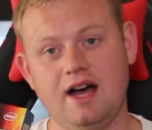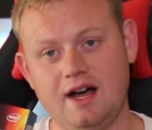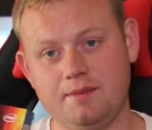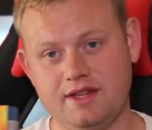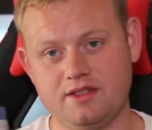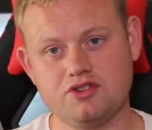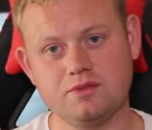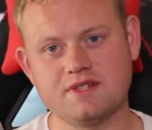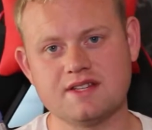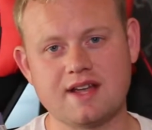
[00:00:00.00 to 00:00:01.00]
I made the
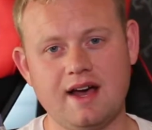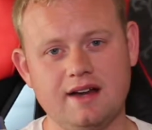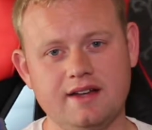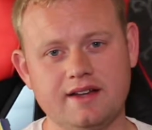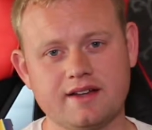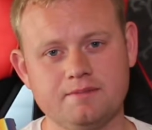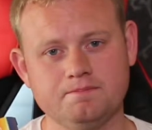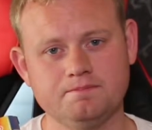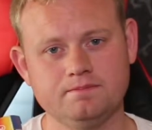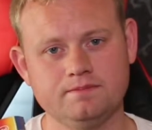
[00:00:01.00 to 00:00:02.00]
jump to Skylake.
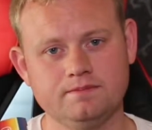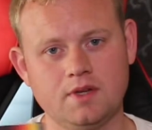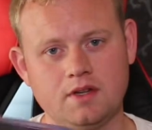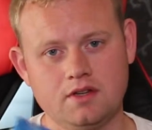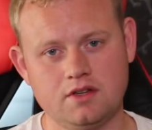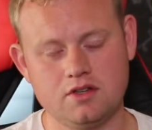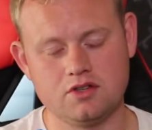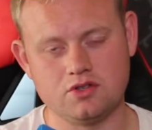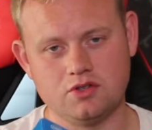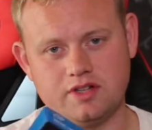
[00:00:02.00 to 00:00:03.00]

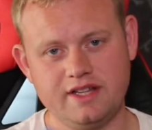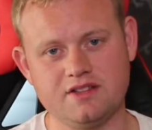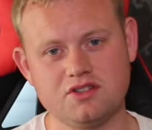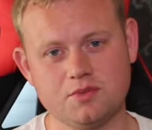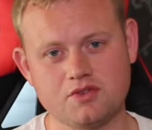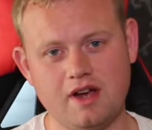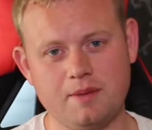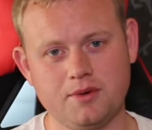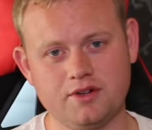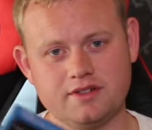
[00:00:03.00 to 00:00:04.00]
So hit the
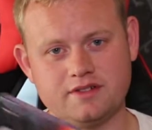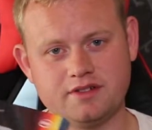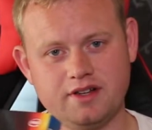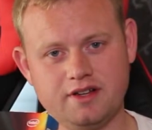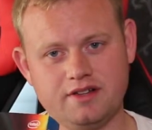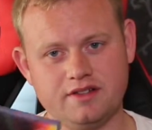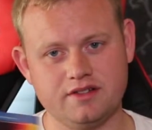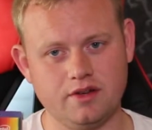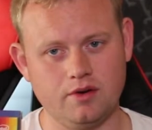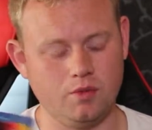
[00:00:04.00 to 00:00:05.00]
subscribe button and
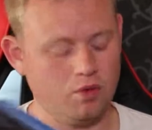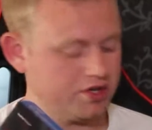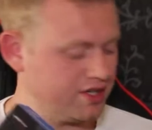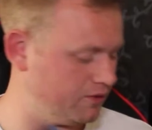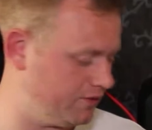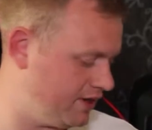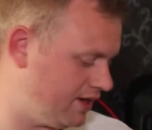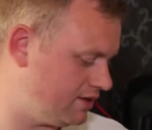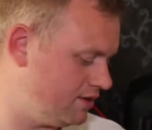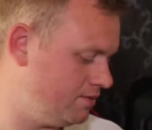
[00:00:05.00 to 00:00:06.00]
watch out for
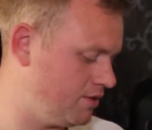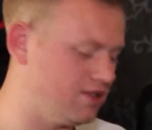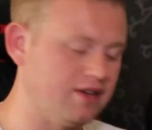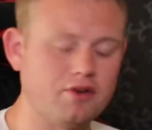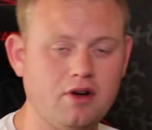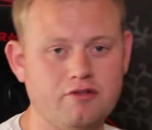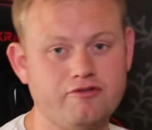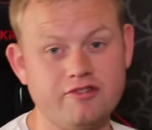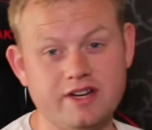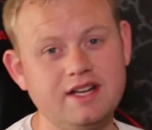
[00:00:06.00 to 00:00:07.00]
that, because I've got a
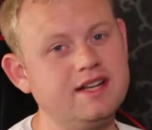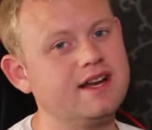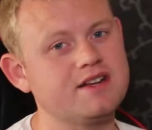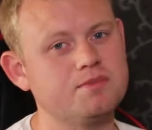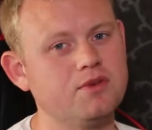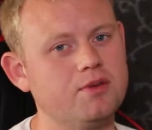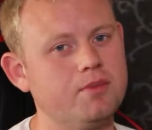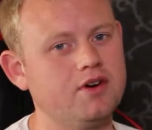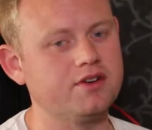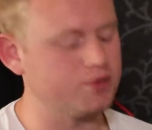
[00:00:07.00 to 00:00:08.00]
really nice
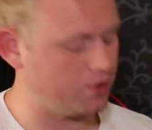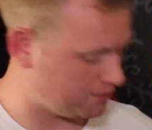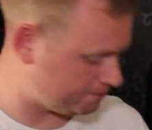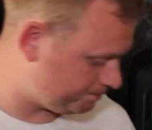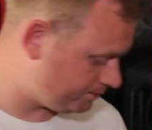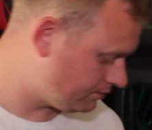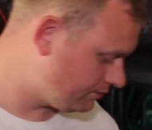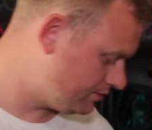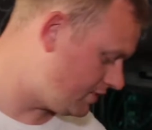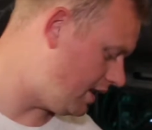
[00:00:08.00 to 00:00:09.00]
motherboard as well
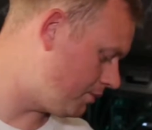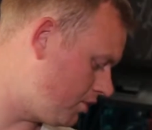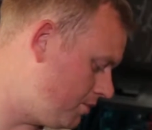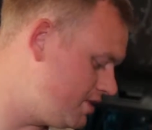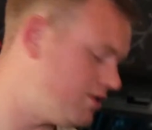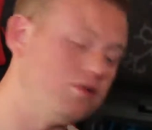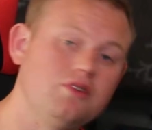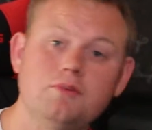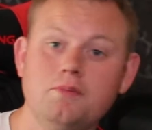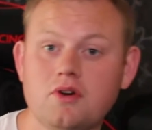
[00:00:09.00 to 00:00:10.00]
that I'm going to be doing
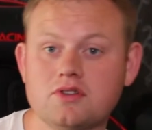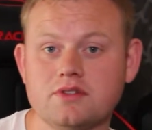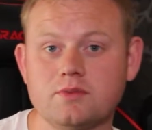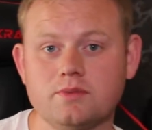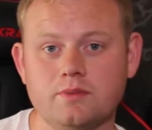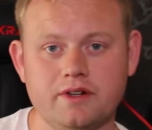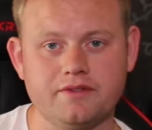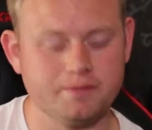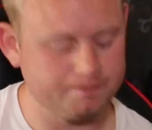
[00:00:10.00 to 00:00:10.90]
an unboxing with.